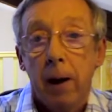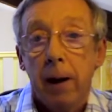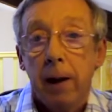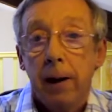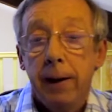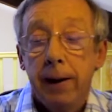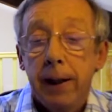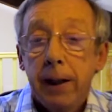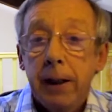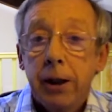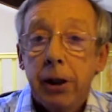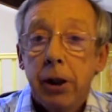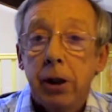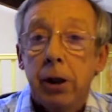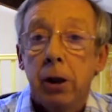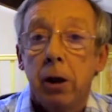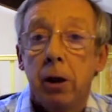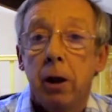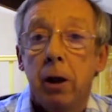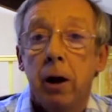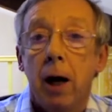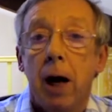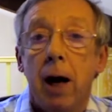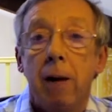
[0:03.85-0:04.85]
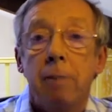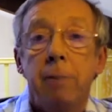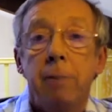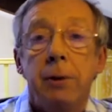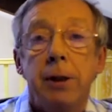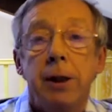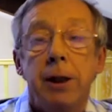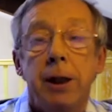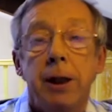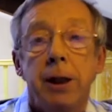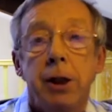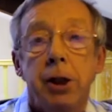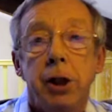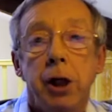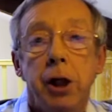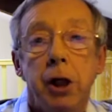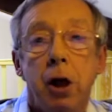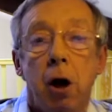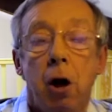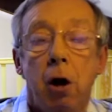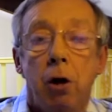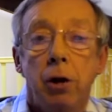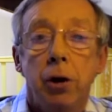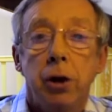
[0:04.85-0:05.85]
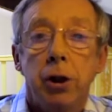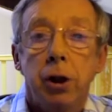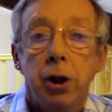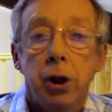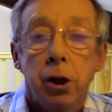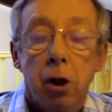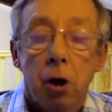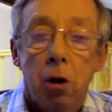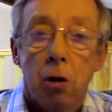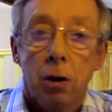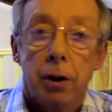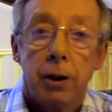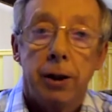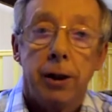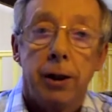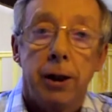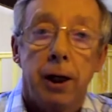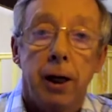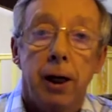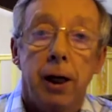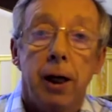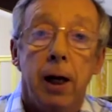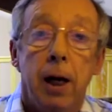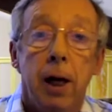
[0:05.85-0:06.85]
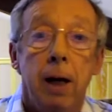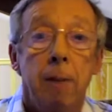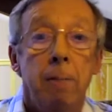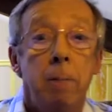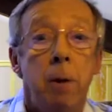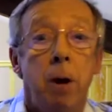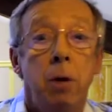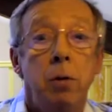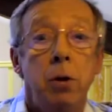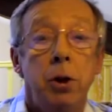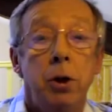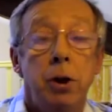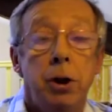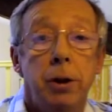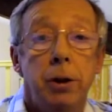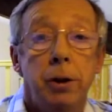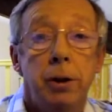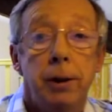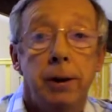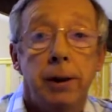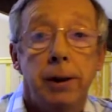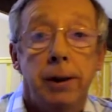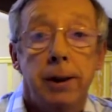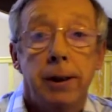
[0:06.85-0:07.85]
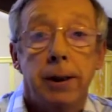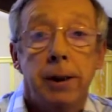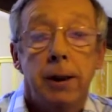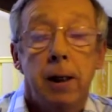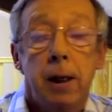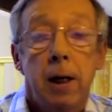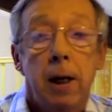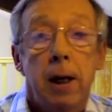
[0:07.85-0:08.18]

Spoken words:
This year I'm teaching on toxic emotions,